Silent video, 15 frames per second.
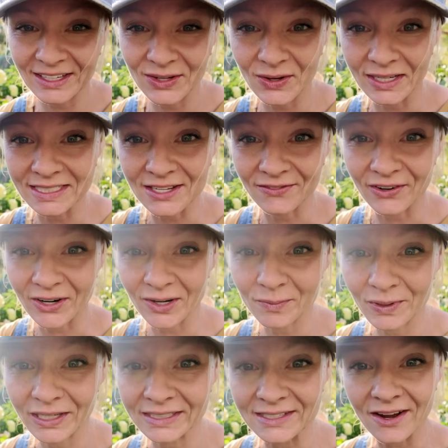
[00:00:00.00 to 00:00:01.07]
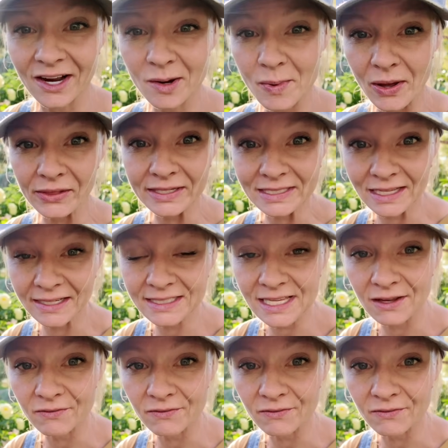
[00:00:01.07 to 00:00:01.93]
You guys have heard me talk about this landscape